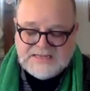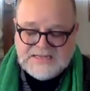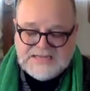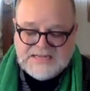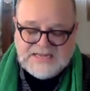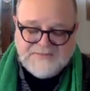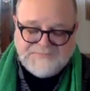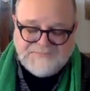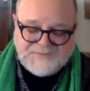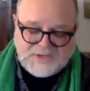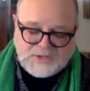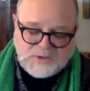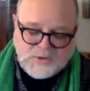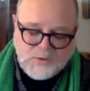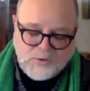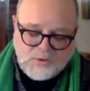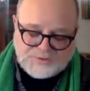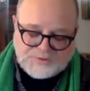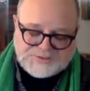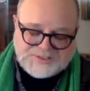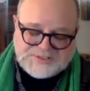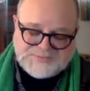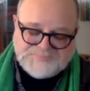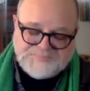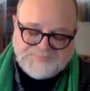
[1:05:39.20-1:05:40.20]
if the
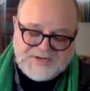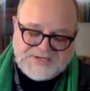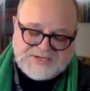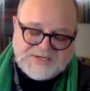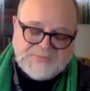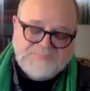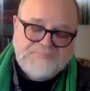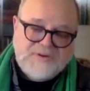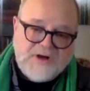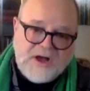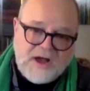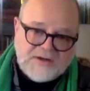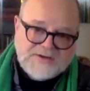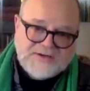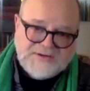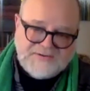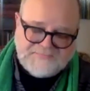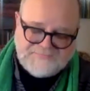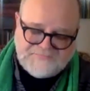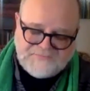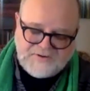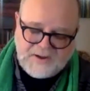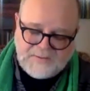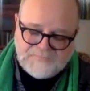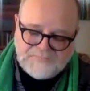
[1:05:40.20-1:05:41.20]
courses be departed
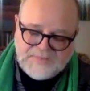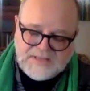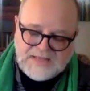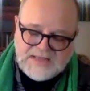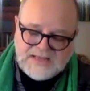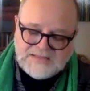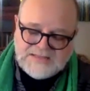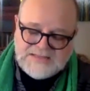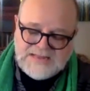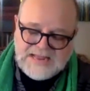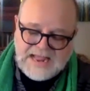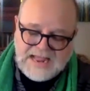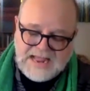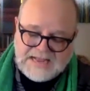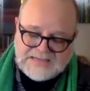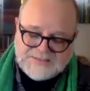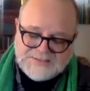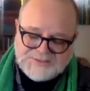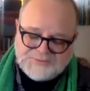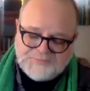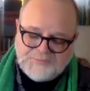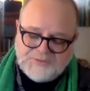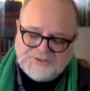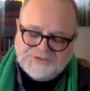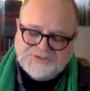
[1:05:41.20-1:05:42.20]
from, the
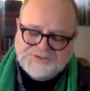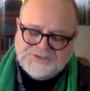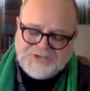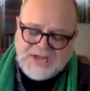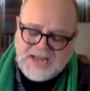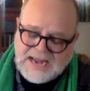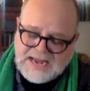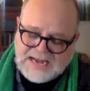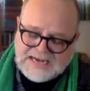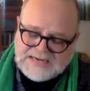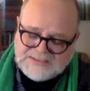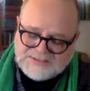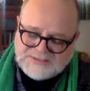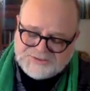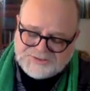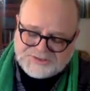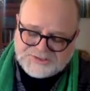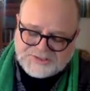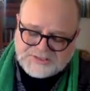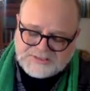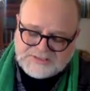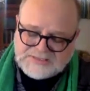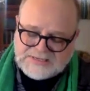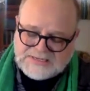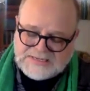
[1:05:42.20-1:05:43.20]
ends will
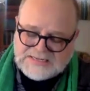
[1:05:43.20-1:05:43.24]
change.